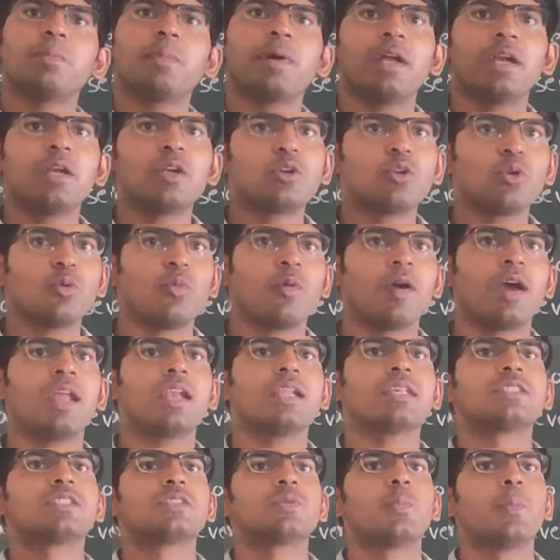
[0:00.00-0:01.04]
band to
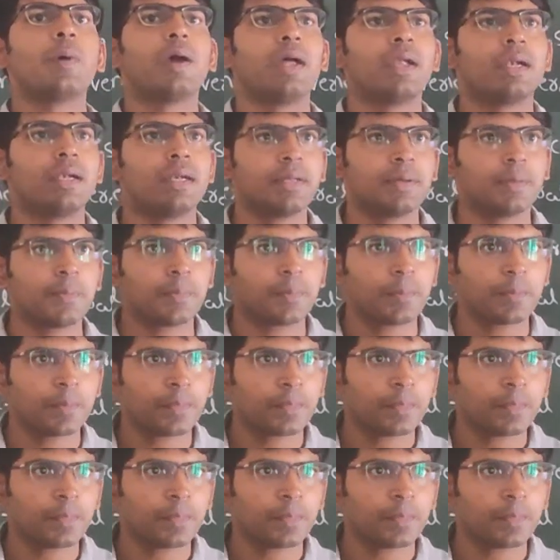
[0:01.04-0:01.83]
valence band,